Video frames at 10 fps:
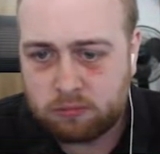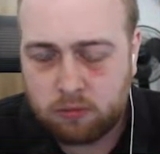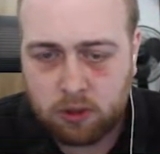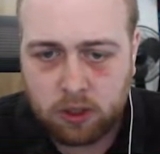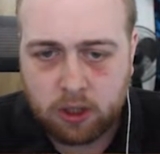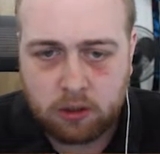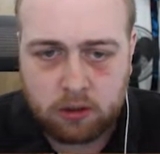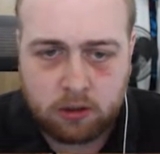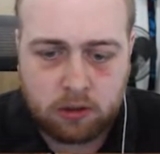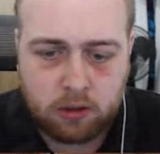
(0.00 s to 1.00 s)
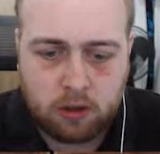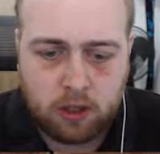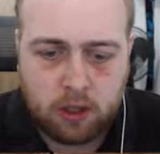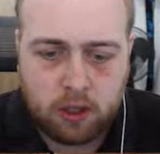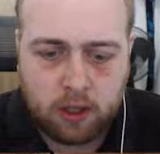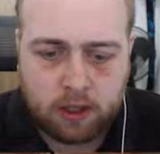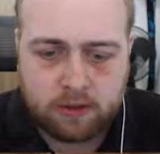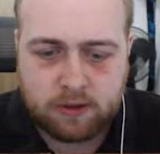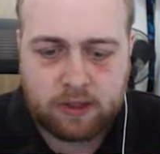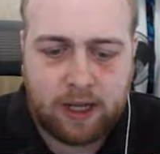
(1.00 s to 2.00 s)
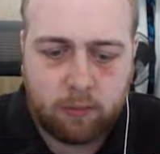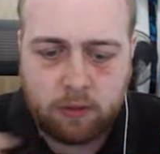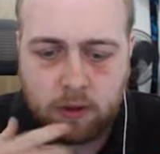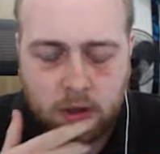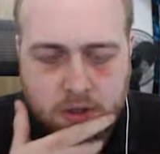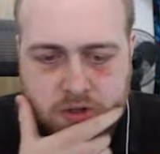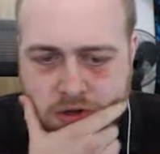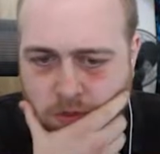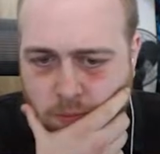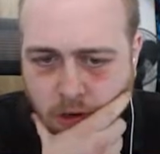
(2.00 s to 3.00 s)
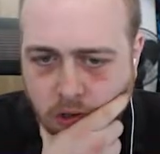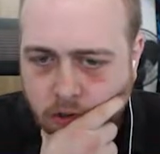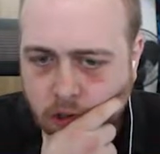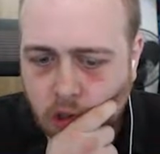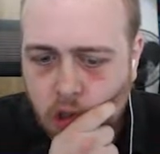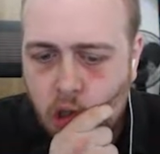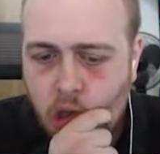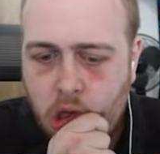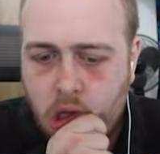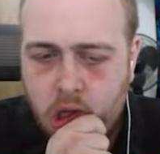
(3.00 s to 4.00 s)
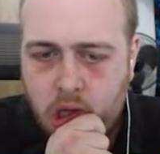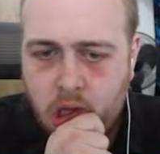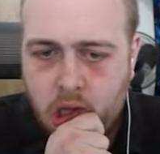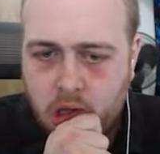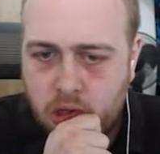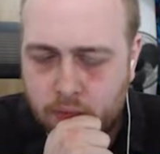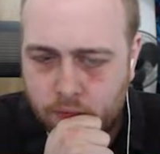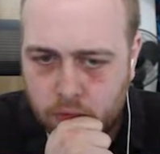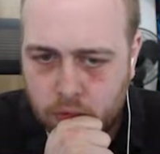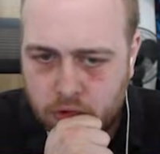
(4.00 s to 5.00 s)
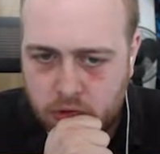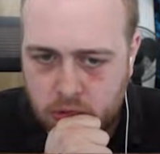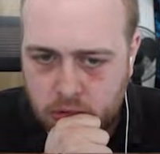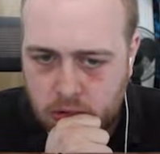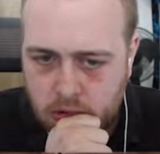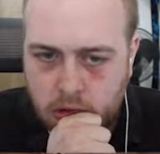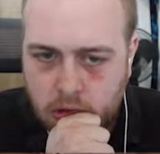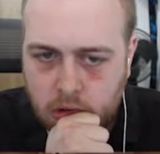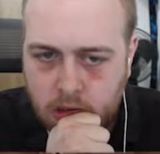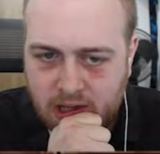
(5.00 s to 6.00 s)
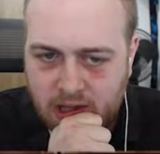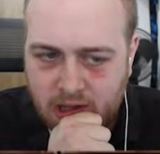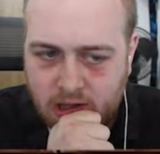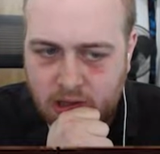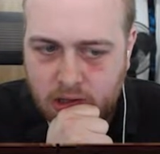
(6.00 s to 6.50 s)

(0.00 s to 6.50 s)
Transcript: Okay. And slap the Argent Commander into the 4-2. Yeah.